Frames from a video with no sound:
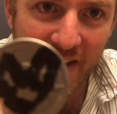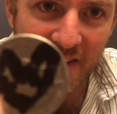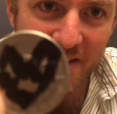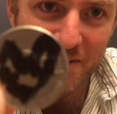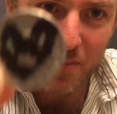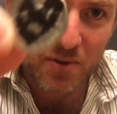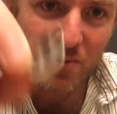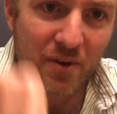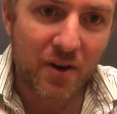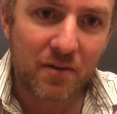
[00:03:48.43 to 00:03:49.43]
that's my
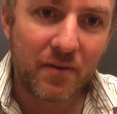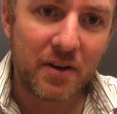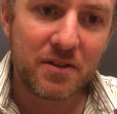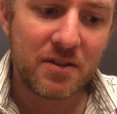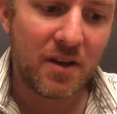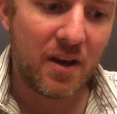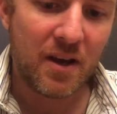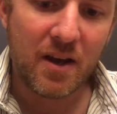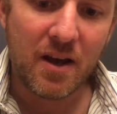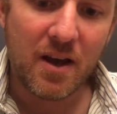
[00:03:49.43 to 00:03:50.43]
little dog face.
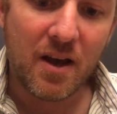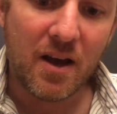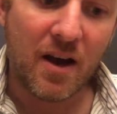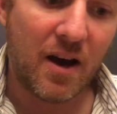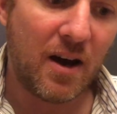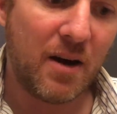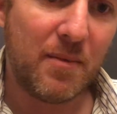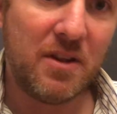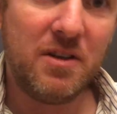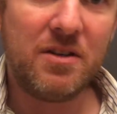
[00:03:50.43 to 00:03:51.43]
And
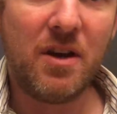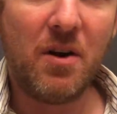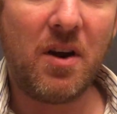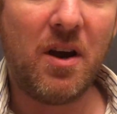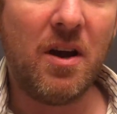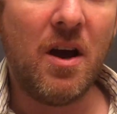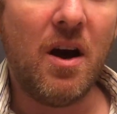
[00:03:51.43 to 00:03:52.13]
then you say, okay,